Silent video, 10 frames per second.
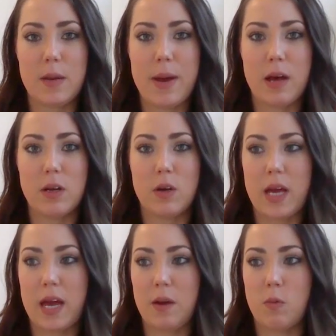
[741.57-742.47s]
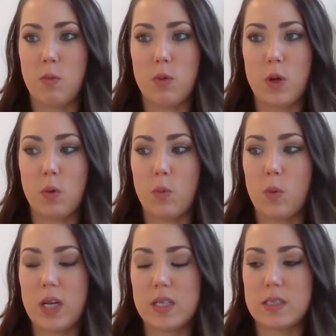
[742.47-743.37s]
about, okay,
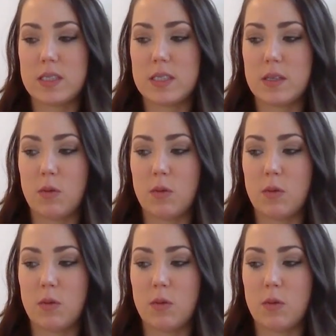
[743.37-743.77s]
what is